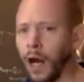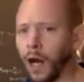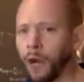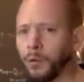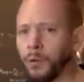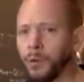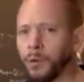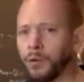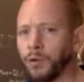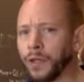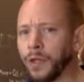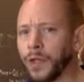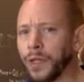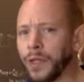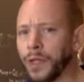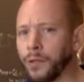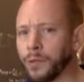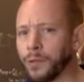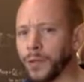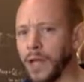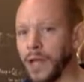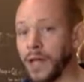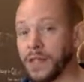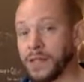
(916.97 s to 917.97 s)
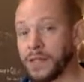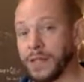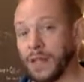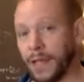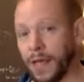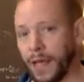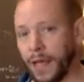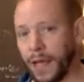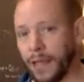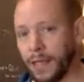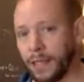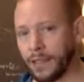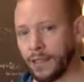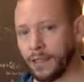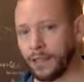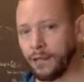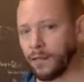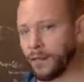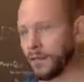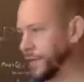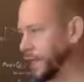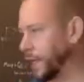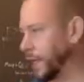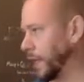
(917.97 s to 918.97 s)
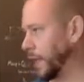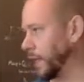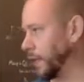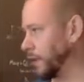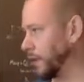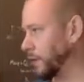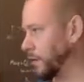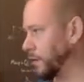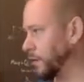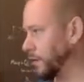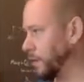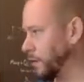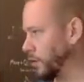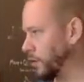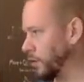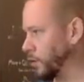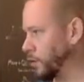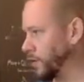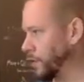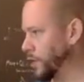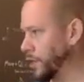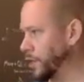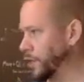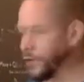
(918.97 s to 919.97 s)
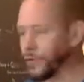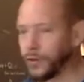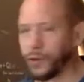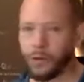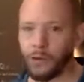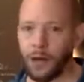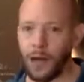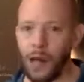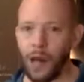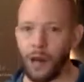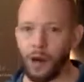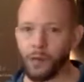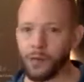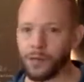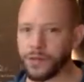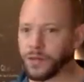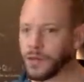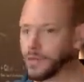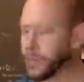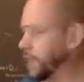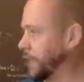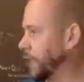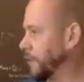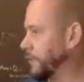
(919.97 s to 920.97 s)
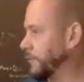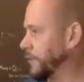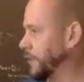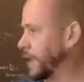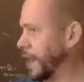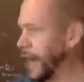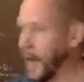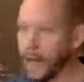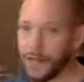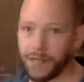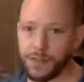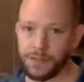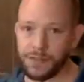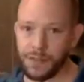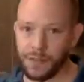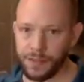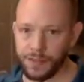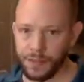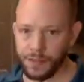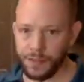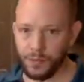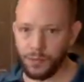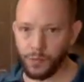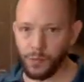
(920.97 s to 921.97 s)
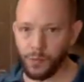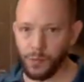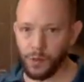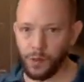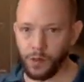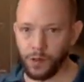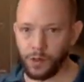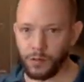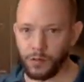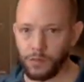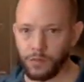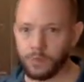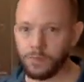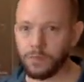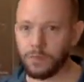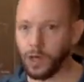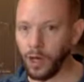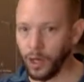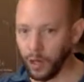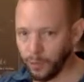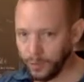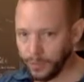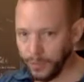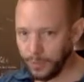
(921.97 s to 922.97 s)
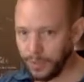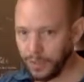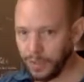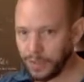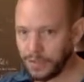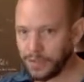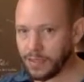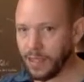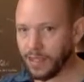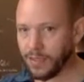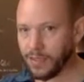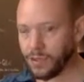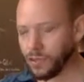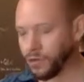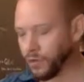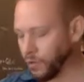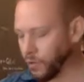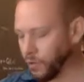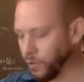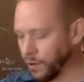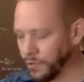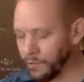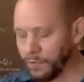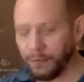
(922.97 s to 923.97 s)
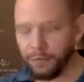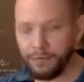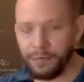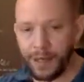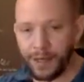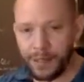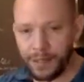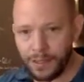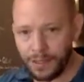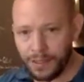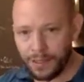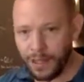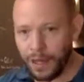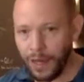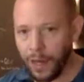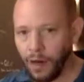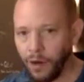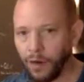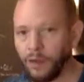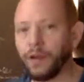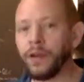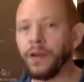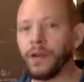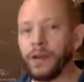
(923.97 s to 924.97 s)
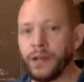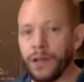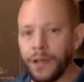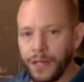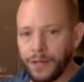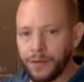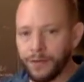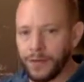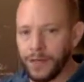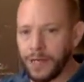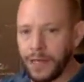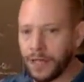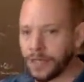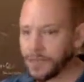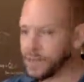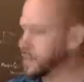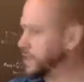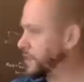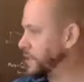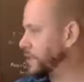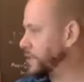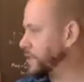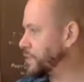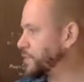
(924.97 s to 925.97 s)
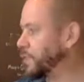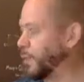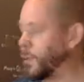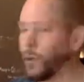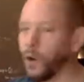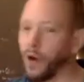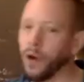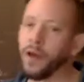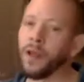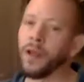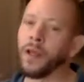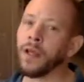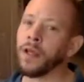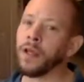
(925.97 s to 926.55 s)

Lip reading: but really it applies to anything near the ground if an axe is in the board. I hope that makes sense. You don't want to be bending down if an axe is in this board.